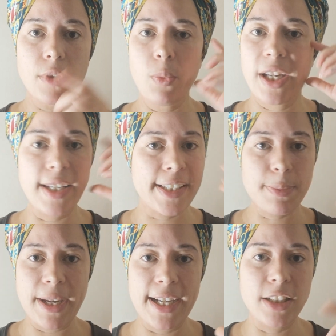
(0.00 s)
We can
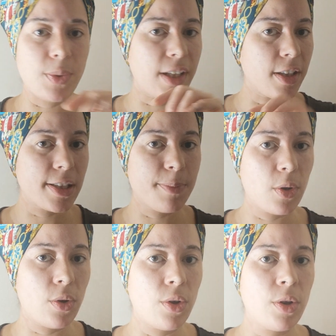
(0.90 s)
expand, we can
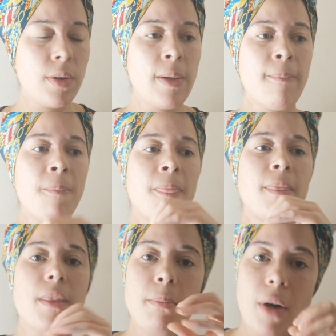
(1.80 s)
explore.
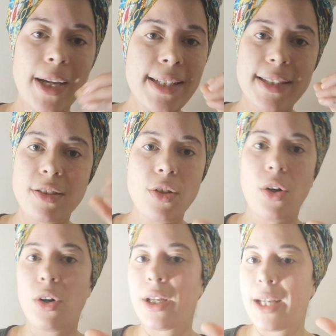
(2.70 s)
The mind is
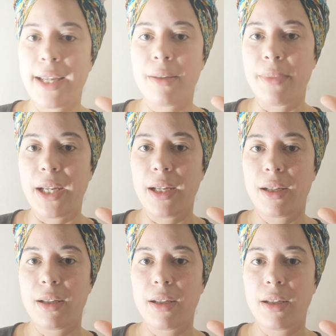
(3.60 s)
not an enemy.
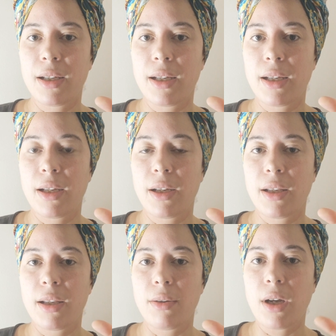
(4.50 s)

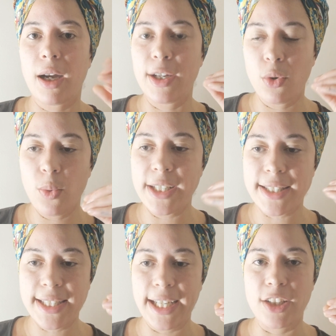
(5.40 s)
I always
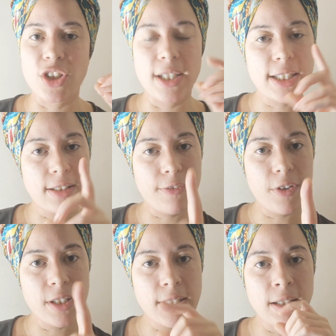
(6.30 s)
teach, and this is the
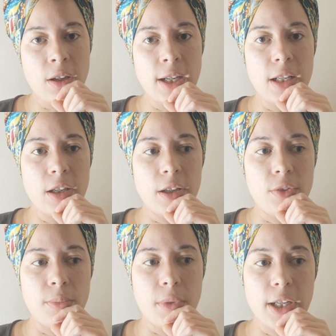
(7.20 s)
first thing that I learned
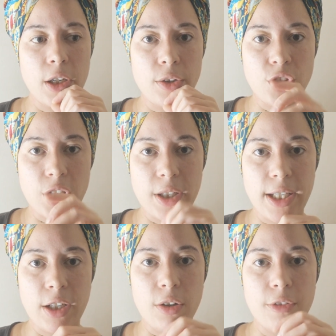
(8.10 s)
on my own
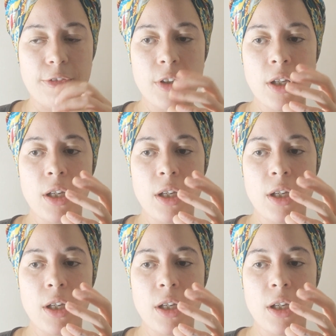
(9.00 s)
journey of